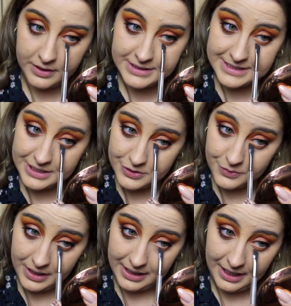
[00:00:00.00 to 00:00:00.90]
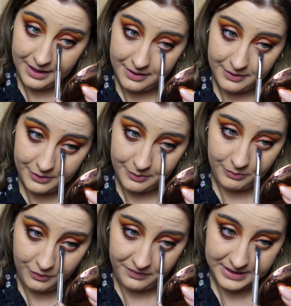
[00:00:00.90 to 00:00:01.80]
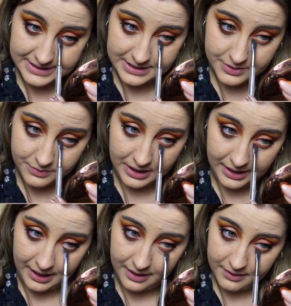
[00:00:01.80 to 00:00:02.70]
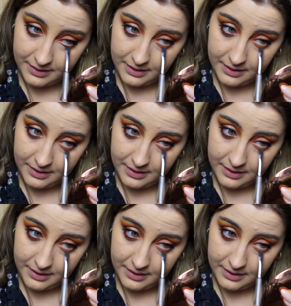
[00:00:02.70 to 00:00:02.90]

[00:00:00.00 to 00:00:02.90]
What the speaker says: Cinderella, the movie Cinderella.